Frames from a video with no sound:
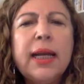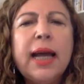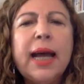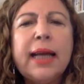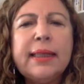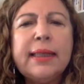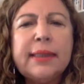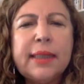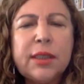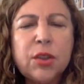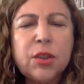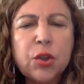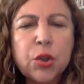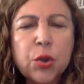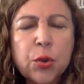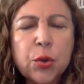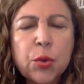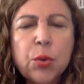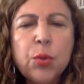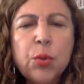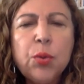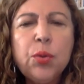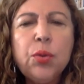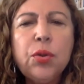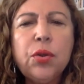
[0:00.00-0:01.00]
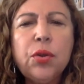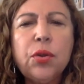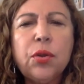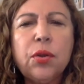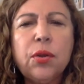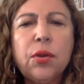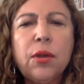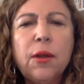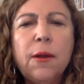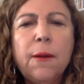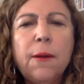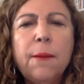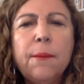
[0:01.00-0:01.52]
at the truth,
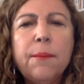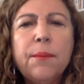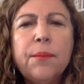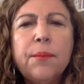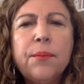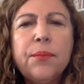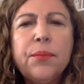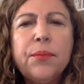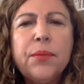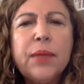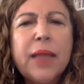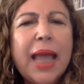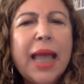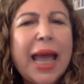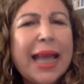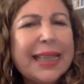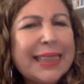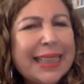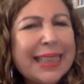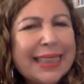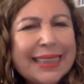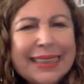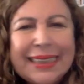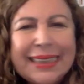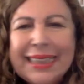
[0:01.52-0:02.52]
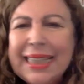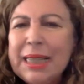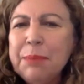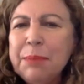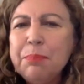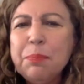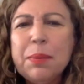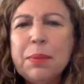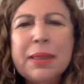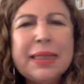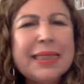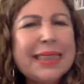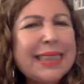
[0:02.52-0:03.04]
at the
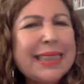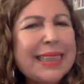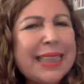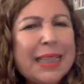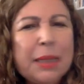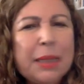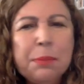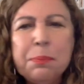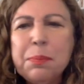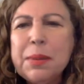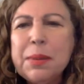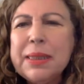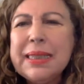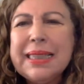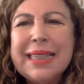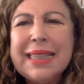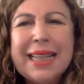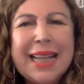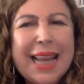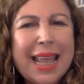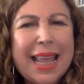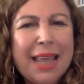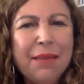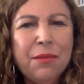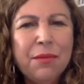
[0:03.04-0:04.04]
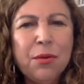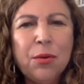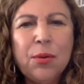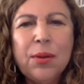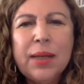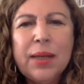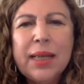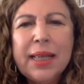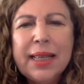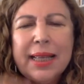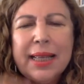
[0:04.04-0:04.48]
deepest level,